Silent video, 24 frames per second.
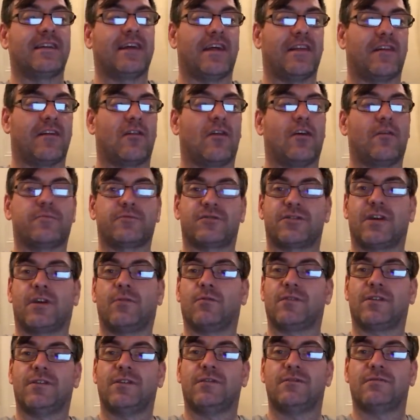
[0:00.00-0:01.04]
had another
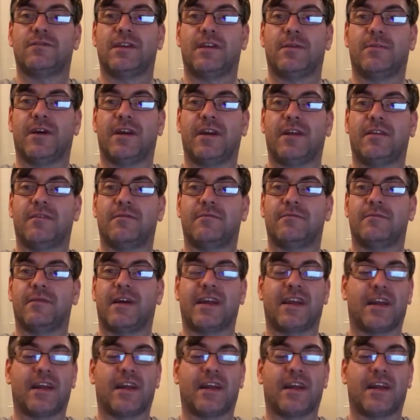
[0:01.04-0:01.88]
option, I wouldn't use eBay.